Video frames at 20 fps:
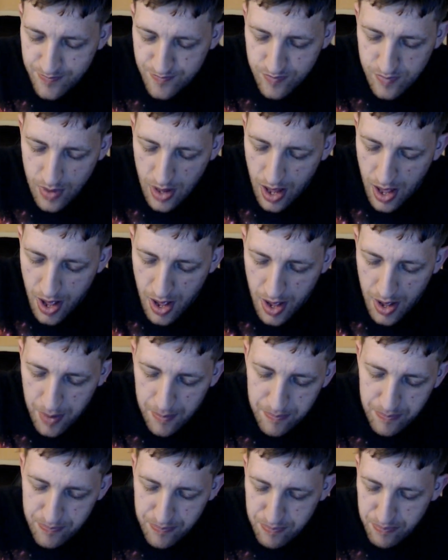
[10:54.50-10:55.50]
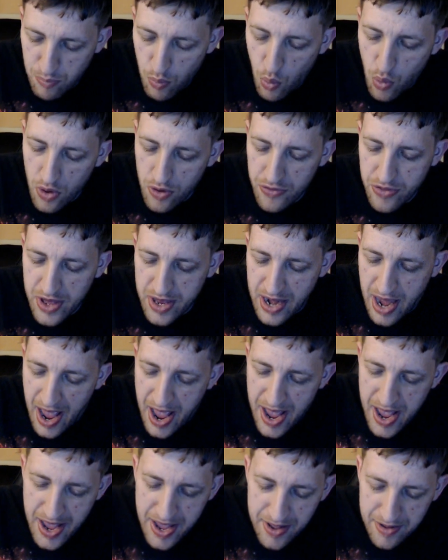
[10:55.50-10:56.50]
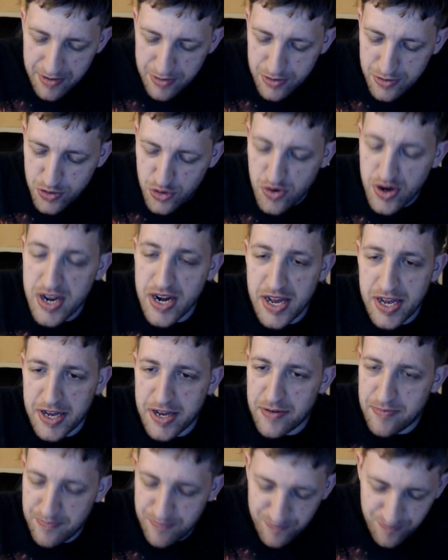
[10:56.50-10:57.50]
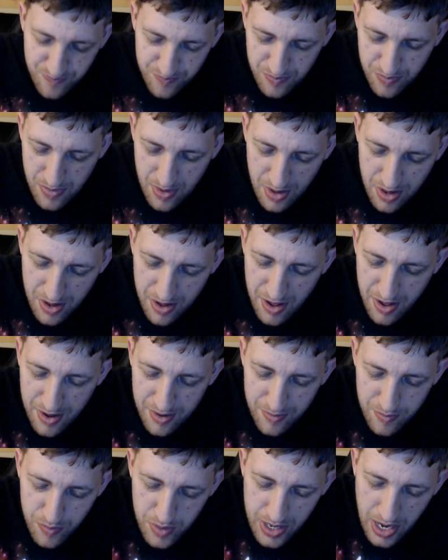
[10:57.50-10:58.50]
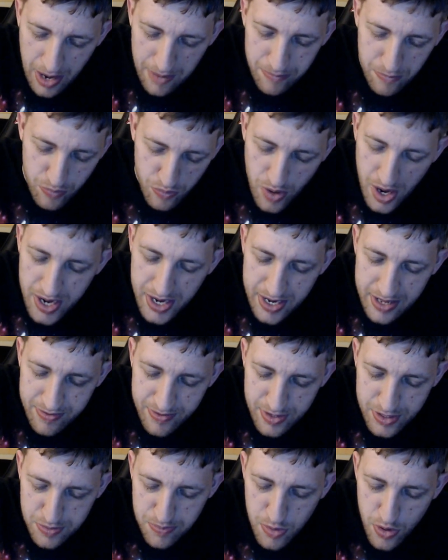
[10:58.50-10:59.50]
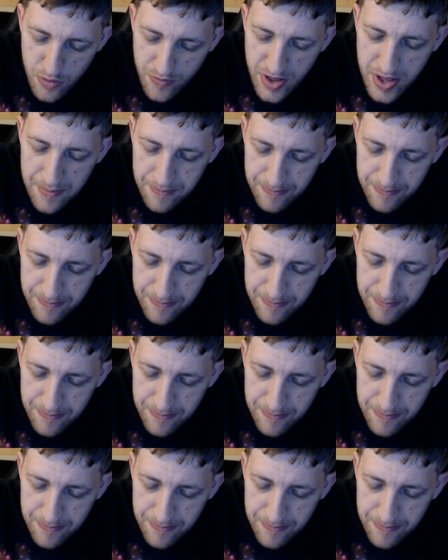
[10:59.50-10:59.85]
Um, more than a critic uh, when I'm rating this movie.